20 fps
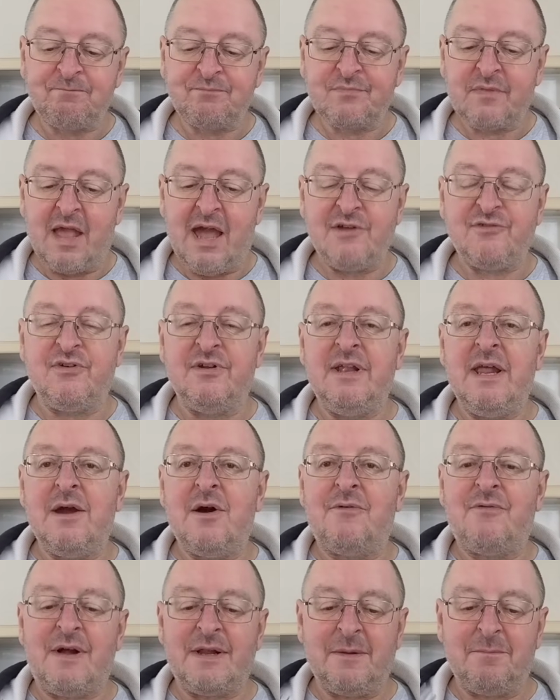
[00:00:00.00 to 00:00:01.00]
Actually, now I've
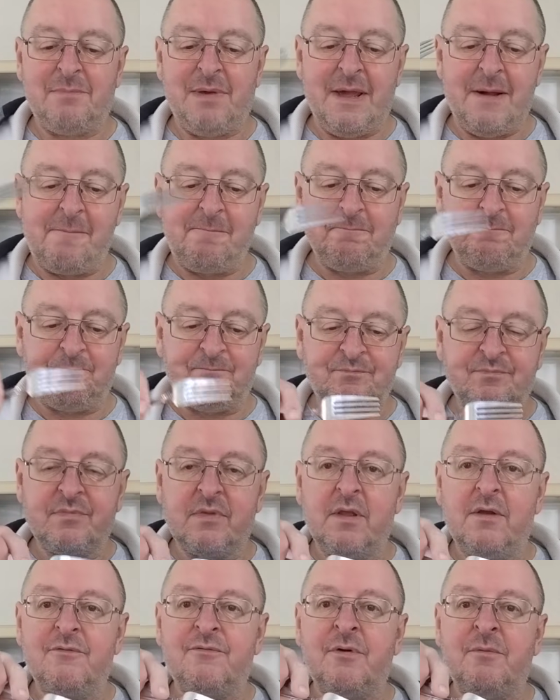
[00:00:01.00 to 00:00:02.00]
had a bit
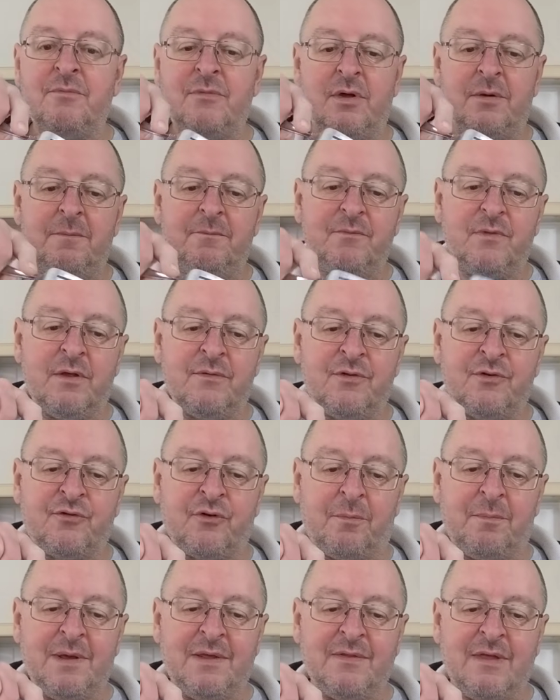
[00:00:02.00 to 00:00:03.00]
from the
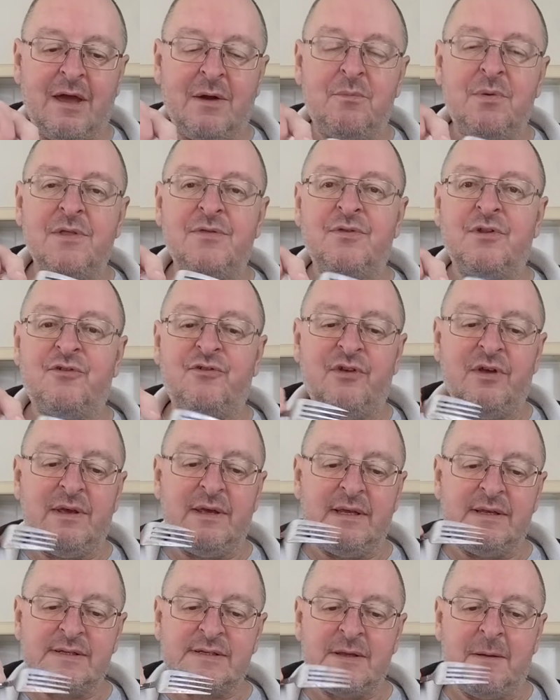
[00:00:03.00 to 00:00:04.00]
topping there with the
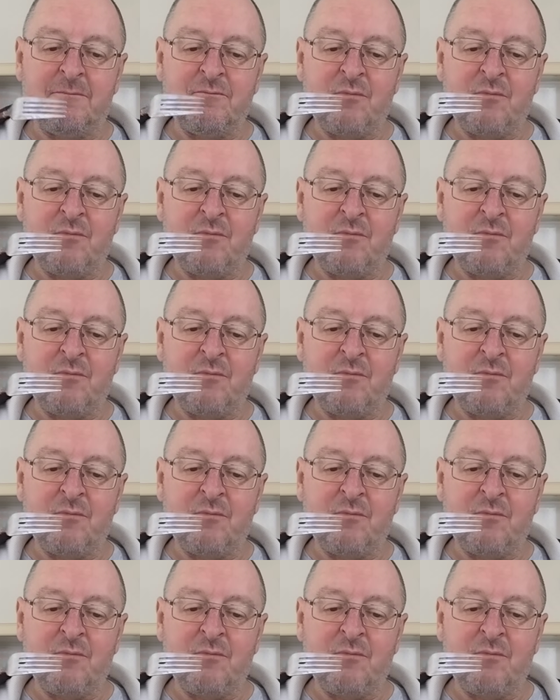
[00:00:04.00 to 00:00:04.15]
cheese.